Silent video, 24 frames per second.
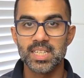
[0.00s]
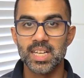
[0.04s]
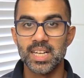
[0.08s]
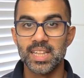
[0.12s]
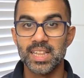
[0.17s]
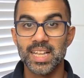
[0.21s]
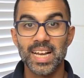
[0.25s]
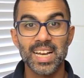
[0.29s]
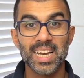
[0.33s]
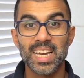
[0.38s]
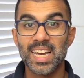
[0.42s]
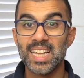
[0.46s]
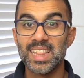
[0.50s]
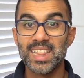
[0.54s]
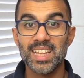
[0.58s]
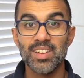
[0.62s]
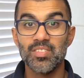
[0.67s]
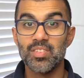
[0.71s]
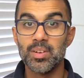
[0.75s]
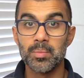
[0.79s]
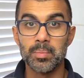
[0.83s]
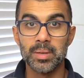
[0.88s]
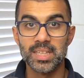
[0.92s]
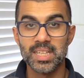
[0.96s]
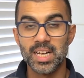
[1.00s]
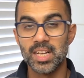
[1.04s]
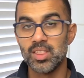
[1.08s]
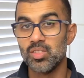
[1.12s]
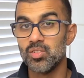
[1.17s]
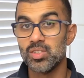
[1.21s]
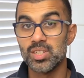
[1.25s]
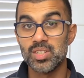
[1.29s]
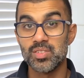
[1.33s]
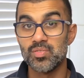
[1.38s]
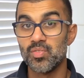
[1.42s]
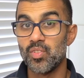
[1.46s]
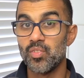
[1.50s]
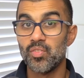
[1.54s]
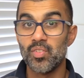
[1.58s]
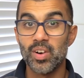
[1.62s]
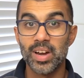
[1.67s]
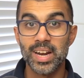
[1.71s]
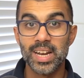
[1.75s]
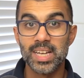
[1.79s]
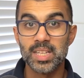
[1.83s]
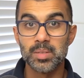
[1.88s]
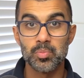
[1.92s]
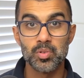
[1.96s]
And that can definitely be done, not just for
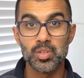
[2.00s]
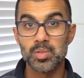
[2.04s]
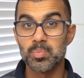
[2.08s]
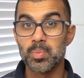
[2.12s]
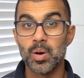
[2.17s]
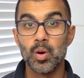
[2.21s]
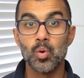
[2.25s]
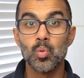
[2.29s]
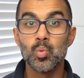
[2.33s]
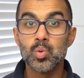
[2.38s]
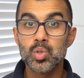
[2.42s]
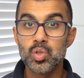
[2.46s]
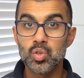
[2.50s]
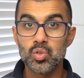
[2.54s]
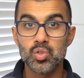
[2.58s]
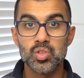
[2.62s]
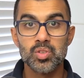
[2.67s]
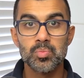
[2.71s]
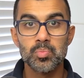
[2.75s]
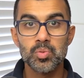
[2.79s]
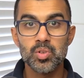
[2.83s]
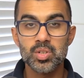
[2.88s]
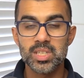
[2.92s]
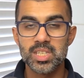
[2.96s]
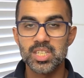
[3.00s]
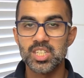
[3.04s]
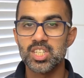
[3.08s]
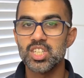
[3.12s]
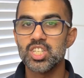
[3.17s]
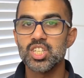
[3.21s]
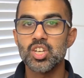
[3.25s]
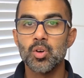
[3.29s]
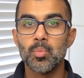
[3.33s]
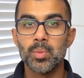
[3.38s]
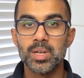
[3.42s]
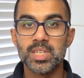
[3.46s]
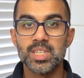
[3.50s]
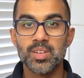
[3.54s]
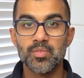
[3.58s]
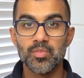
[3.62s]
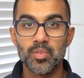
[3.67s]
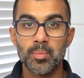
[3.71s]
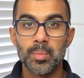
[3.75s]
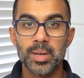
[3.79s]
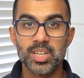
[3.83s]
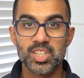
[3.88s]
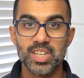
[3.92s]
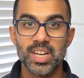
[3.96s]
finance books, but all sorts of books. There's so much
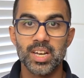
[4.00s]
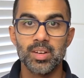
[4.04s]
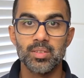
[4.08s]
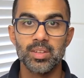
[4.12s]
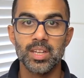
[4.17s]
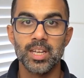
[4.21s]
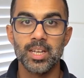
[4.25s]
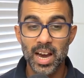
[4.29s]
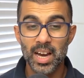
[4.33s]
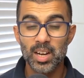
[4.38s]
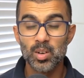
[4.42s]
information out there.